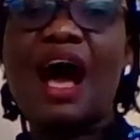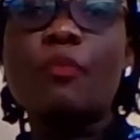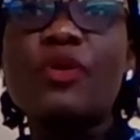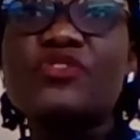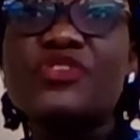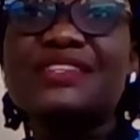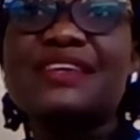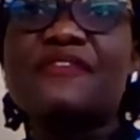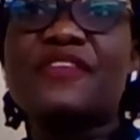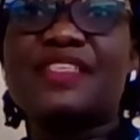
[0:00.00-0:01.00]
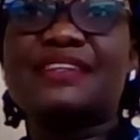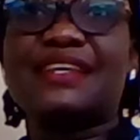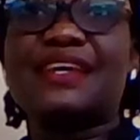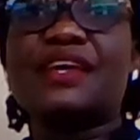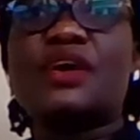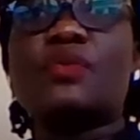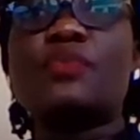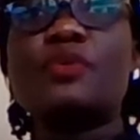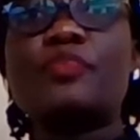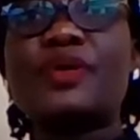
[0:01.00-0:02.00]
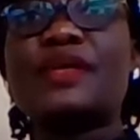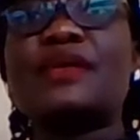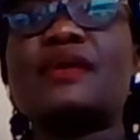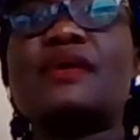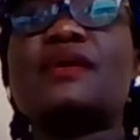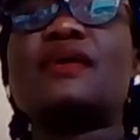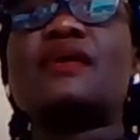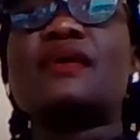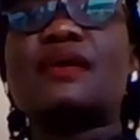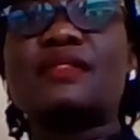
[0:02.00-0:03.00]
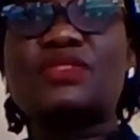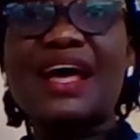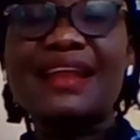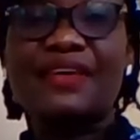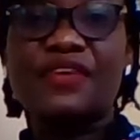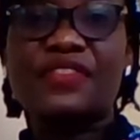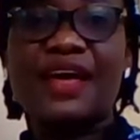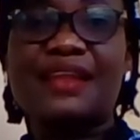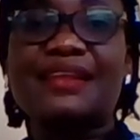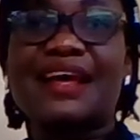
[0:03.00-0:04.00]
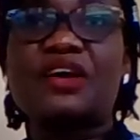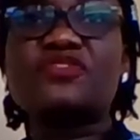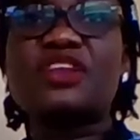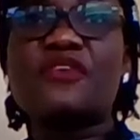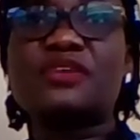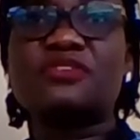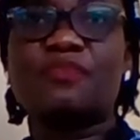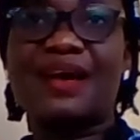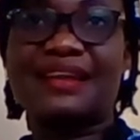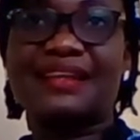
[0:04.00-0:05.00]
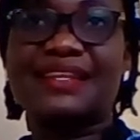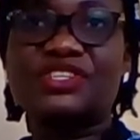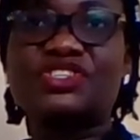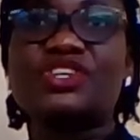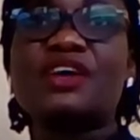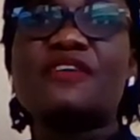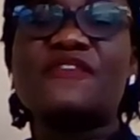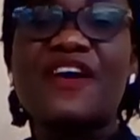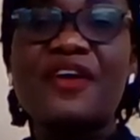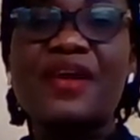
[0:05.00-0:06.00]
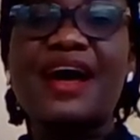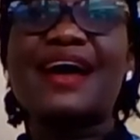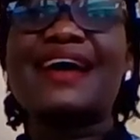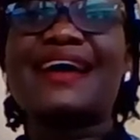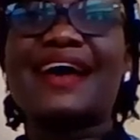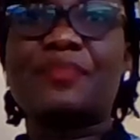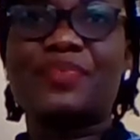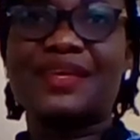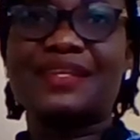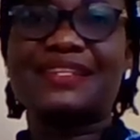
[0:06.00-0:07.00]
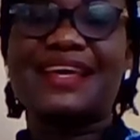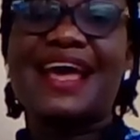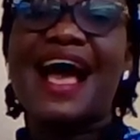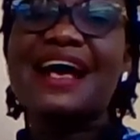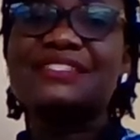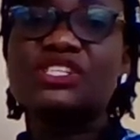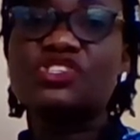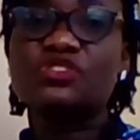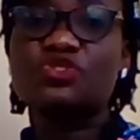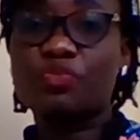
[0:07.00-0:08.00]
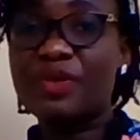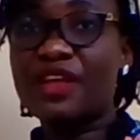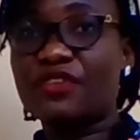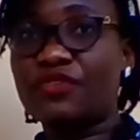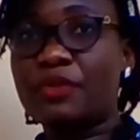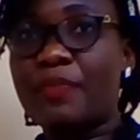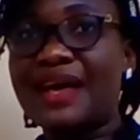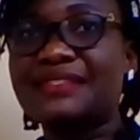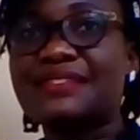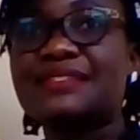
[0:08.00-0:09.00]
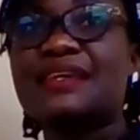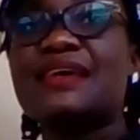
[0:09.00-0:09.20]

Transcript: Our moderator for the day will be none other than the country director of Bangladesh, Farah Kabir. Our sessions will be in three parts.